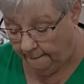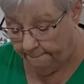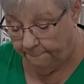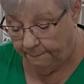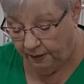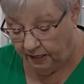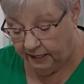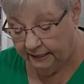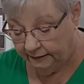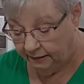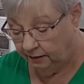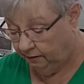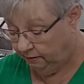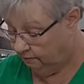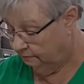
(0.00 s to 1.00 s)
But
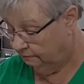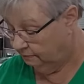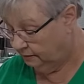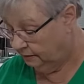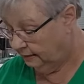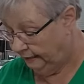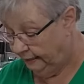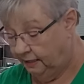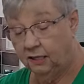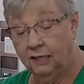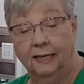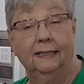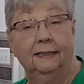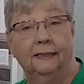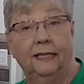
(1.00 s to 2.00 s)

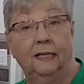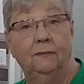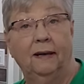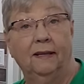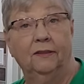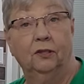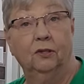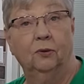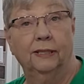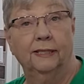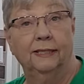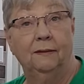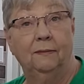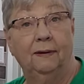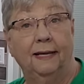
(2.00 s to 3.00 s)
like I said about the
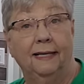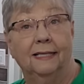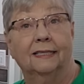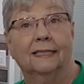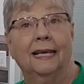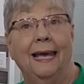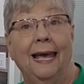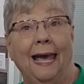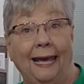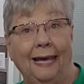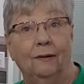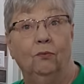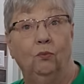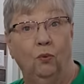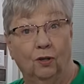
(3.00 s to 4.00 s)
green tomatoes,
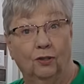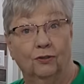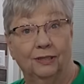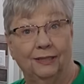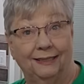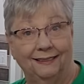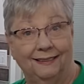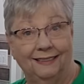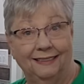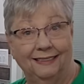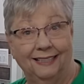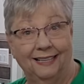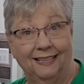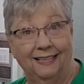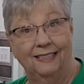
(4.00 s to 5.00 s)
it works in this
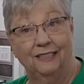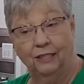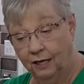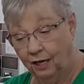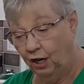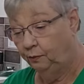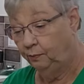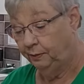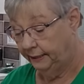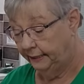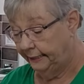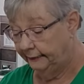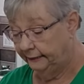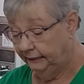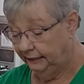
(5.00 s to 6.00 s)
case. I hope you'd
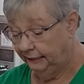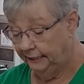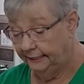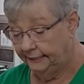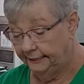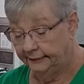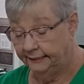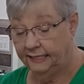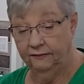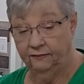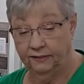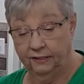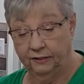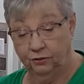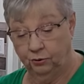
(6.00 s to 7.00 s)
at least
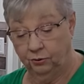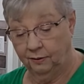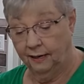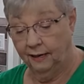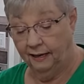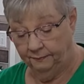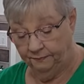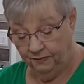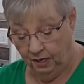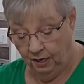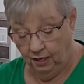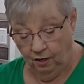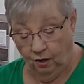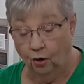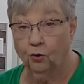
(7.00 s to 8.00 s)
give it a try
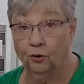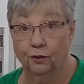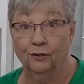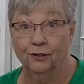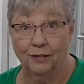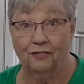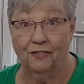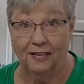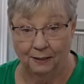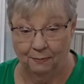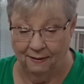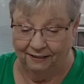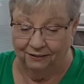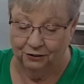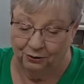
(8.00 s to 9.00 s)
or think
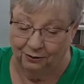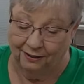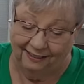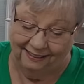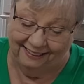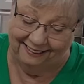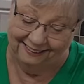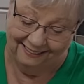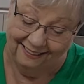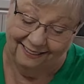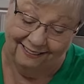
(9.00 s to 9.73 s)
about trying it.